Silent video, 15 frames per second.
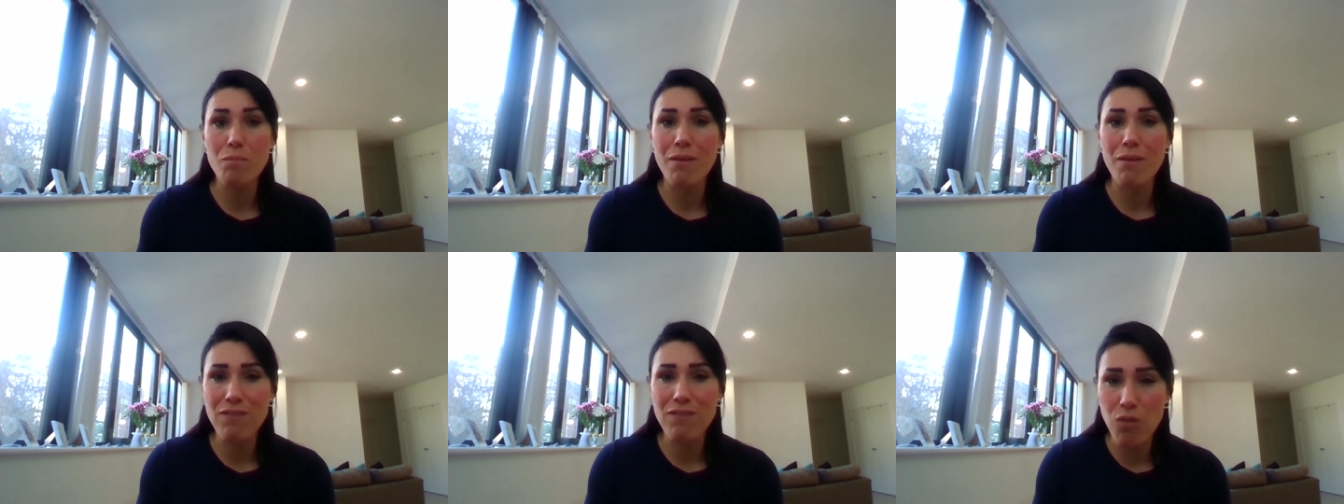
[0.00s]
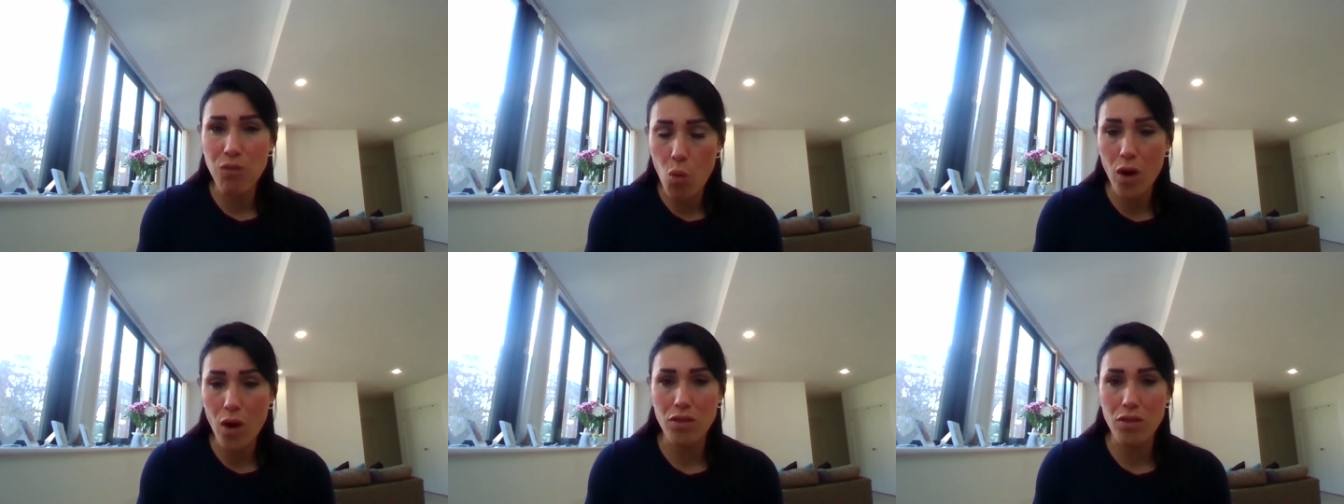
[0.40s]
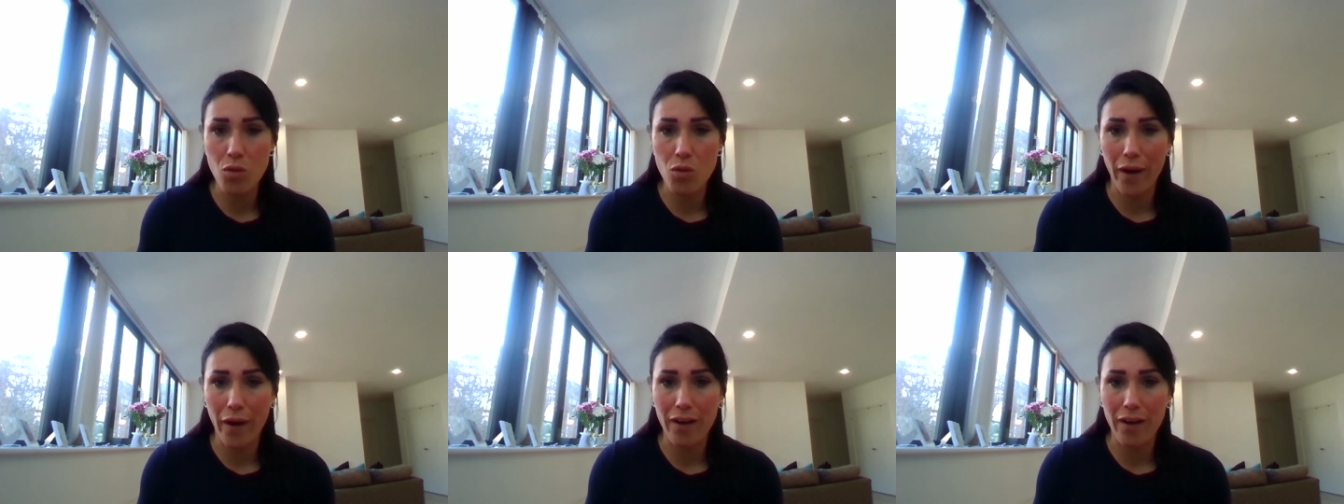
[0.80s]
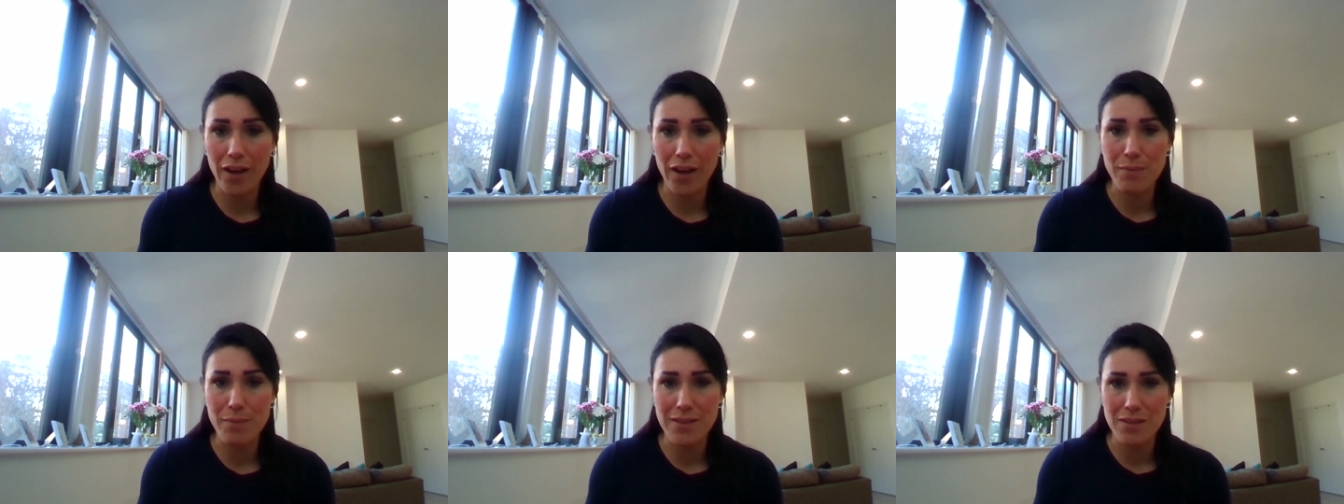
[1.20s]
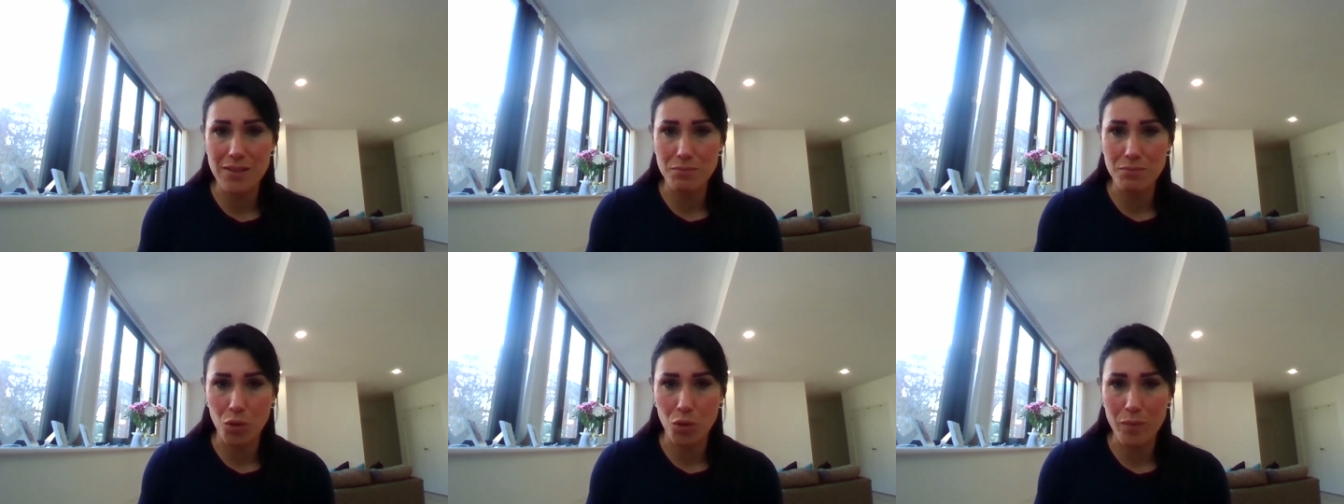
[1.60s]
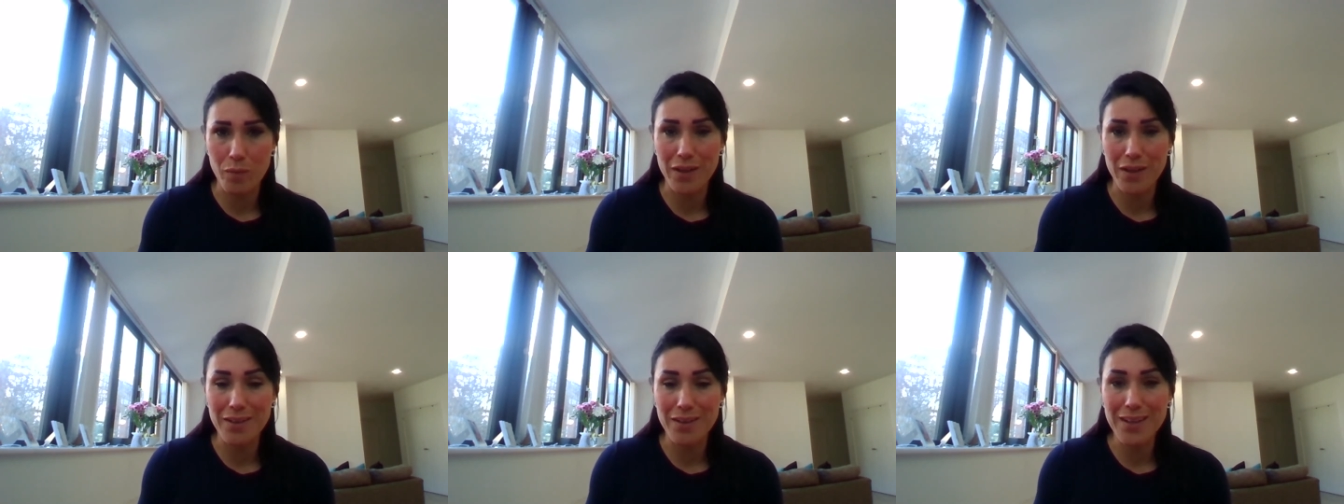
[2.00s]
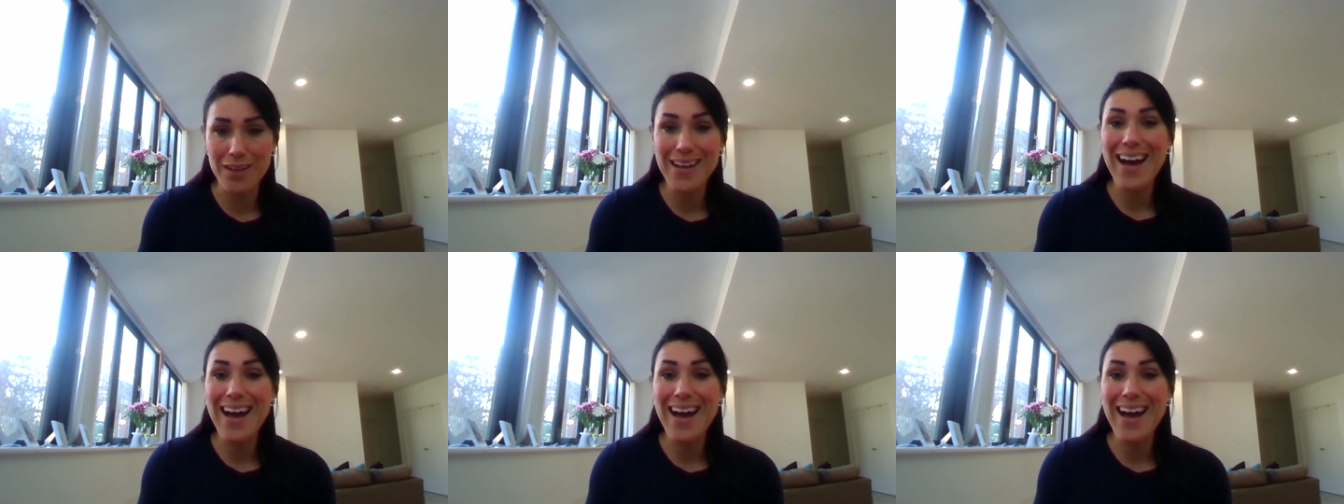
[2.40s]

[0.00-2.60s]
before the worker commences employment,